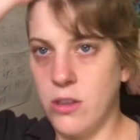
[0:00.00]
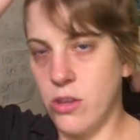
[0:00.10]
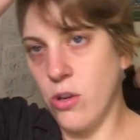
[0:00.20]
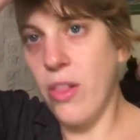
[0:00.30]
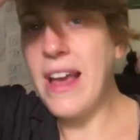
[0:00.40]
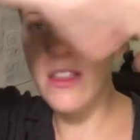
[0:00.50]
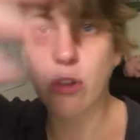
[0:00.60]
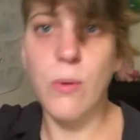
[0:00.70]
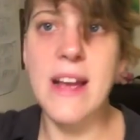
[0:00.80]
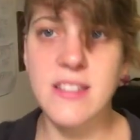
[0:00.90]
They're like
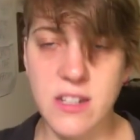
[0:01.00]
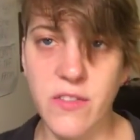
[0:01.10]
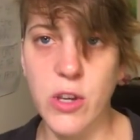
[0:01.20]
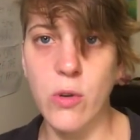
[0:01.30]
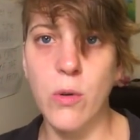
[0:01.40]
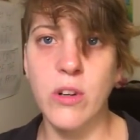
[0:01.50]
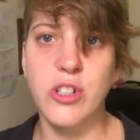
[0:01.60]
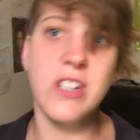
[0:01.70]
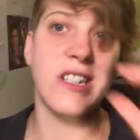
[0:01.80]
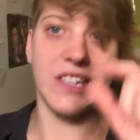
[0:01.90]
the rest of you,
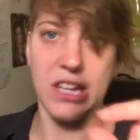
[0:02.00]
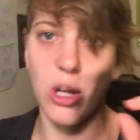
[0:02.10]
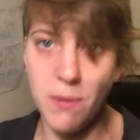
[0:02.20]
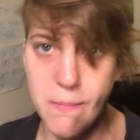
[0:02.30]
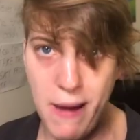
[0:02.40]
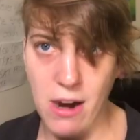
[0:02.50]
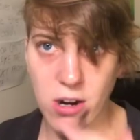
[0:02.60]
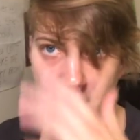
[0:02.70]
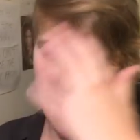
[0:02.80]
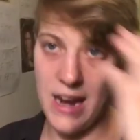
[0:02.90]
just a little bit
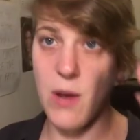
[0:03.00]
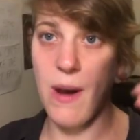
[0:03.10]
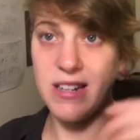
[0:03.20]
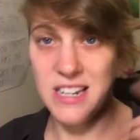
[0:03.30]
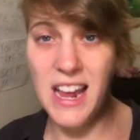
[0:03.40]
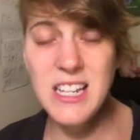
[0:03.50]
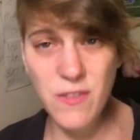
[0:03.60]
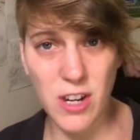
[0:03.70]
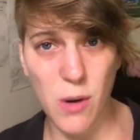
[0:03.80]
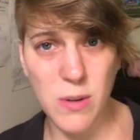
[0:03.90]
better. Anyway, today's
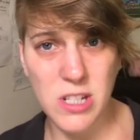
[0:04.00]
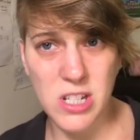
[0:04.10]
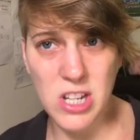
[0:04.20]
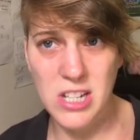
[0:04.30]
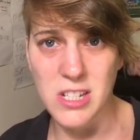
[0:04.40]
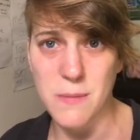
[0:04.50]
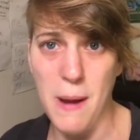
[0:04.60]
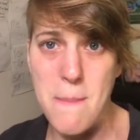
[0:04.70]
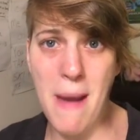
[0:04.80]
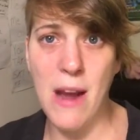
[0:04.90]
video was suggested
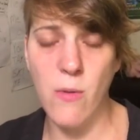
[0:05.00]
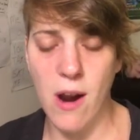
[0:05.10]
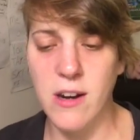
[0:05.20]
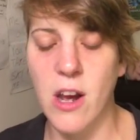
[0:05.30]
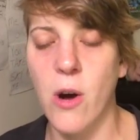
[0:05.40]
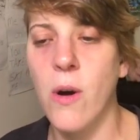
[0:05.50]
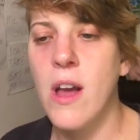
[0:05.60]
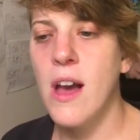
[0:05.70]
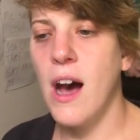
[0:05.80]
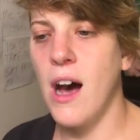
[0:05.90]
by Matt Rondo,
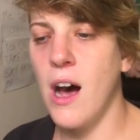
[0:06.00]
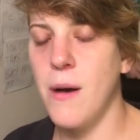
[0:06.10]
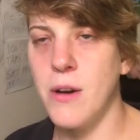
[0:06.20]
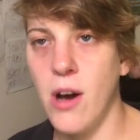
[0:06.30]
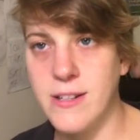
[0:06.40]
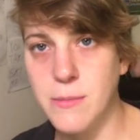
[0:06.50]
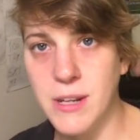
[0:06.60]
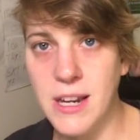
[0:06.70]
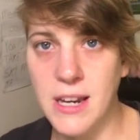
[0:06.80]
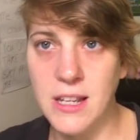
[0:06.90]
an awesome
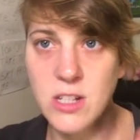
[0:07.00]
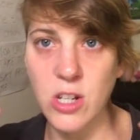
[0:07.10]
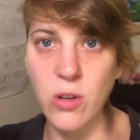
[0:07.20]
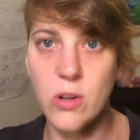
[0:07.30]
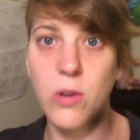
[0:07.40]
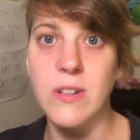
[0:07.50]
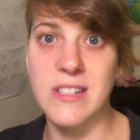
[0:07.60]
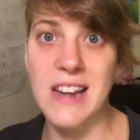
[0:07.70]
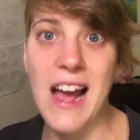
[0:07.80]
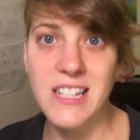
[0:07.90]
Canadian dude who
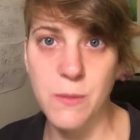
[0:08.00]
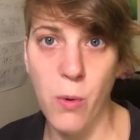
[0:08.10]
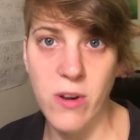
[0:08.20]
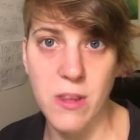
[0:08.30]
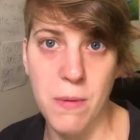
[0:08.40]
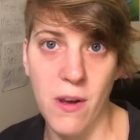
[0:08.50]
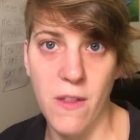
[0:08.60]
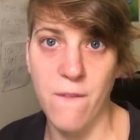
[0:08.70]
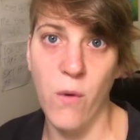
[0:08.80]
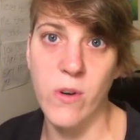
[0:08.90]
does not support the bill
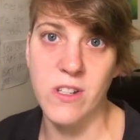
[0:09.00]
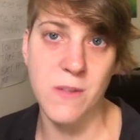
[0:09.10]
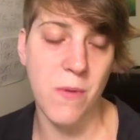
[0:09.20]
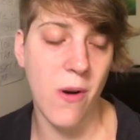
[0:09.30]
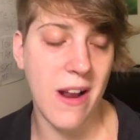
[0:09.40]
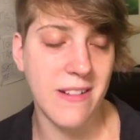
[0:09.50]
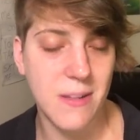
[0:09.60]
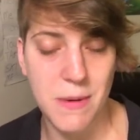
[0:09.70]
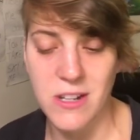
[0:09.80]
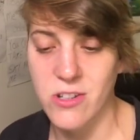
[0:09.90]
that forces pronoun
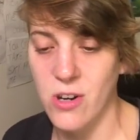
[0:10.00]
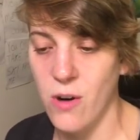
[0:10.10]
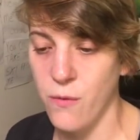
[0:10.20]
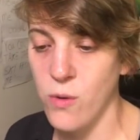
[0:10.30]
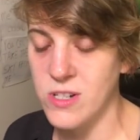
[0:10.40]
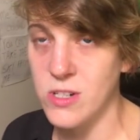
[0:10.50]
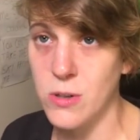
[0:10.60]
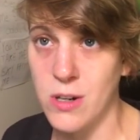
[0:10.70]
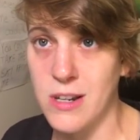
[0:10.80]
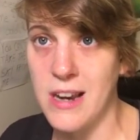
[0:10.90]
speech, or forces you
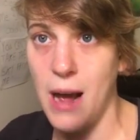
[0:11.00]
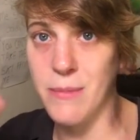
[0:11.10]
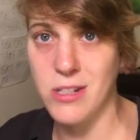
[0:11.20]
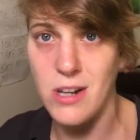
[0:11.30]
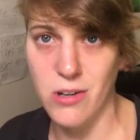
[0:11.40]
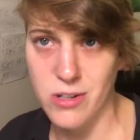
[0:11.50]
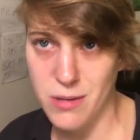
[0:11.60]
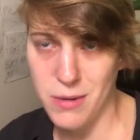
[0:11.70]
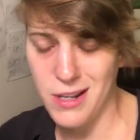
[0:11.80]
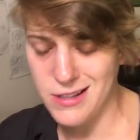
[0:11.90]
to not misgender
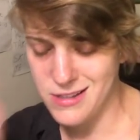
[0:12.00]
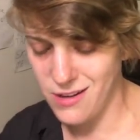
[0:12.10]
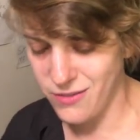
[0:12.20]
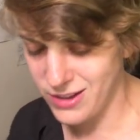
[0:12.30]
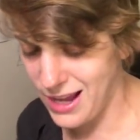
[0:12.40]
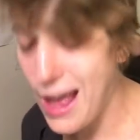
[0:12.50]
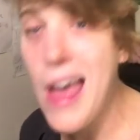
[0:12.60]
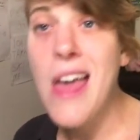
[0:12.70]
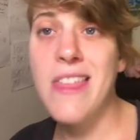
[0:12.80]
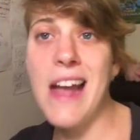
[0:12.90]
somebody and stuff like that.
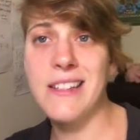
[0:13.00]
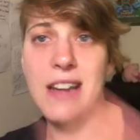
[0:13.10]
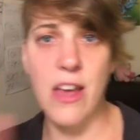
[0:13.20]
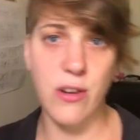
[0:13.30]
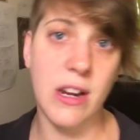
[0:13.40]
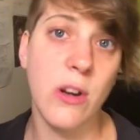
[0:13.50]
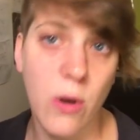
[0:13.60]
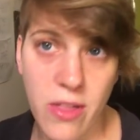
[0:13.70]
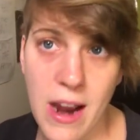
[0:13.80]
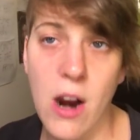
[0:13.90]
That's neither here
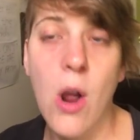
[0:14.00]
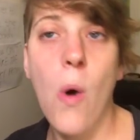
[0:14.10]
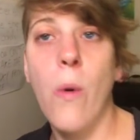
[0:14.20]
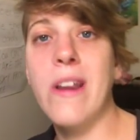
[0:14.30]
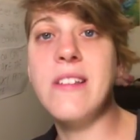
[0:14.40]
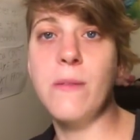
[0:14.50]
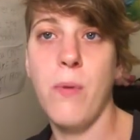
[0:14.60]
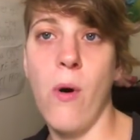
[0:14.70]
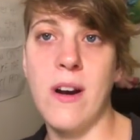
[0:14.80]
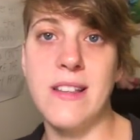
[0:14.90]
nor there. What is
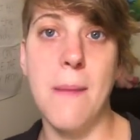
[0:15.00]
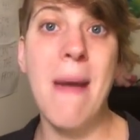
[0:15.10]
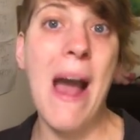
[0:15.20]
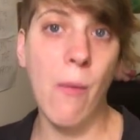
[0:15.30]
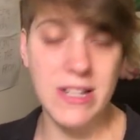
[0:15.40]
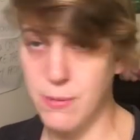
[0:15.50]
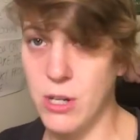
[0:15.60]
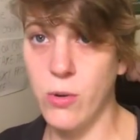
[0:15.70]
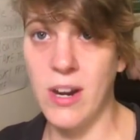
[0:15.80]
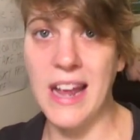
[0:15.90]
important is that Matt wants me to
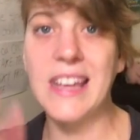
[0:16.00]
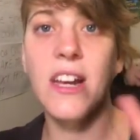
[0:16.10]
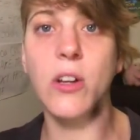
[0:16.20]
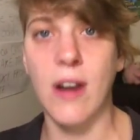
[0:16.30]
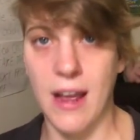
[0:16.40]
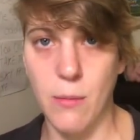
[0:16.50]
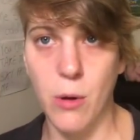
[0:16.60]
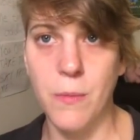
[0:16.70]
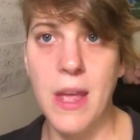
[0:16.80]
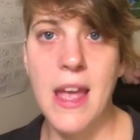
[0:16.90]
create a killer
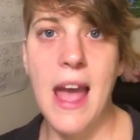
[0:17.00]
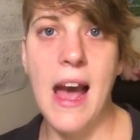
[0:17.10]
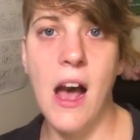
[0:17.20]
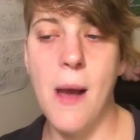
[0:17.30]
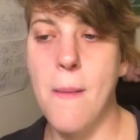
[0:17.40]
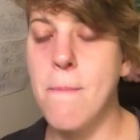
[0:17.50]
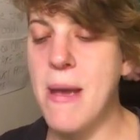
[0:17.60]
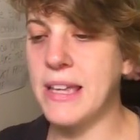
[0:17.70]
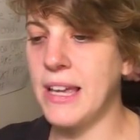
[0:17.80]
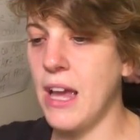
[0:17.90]
animal,
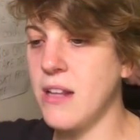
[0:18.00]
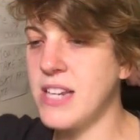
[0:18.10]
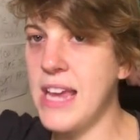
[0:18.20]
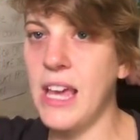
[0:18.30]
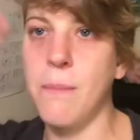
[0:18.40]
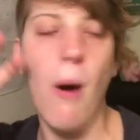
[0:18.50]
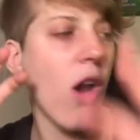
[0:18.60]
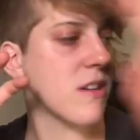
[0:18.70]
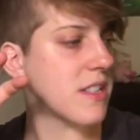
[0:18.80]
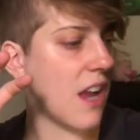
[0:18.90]
taking
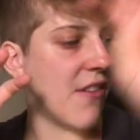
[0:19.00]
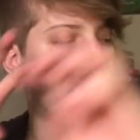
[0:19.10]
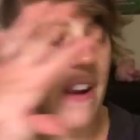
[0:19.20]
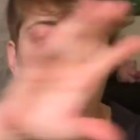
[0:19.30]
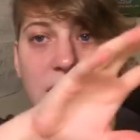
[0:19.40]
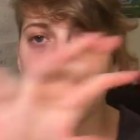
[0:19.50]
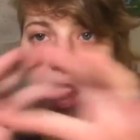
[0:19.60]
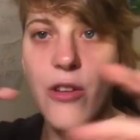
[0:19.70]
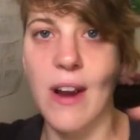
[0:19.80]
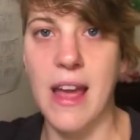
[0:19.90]
parts of various
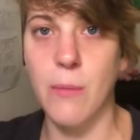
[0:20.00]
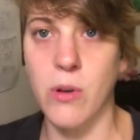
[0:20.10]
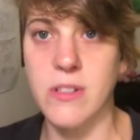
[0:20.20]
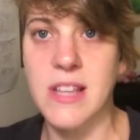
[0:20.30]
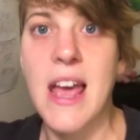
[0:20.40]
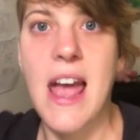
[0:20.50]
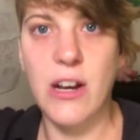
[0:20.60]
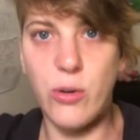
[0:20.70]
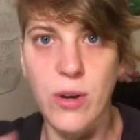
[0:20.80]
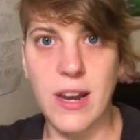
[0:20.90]
other animals
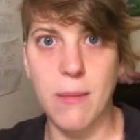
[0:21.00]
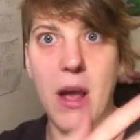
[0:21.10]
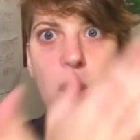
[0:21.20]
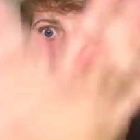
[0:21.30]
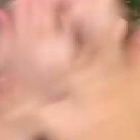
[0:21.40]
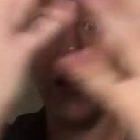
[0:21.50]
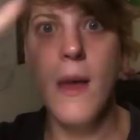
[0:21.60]
and creating my own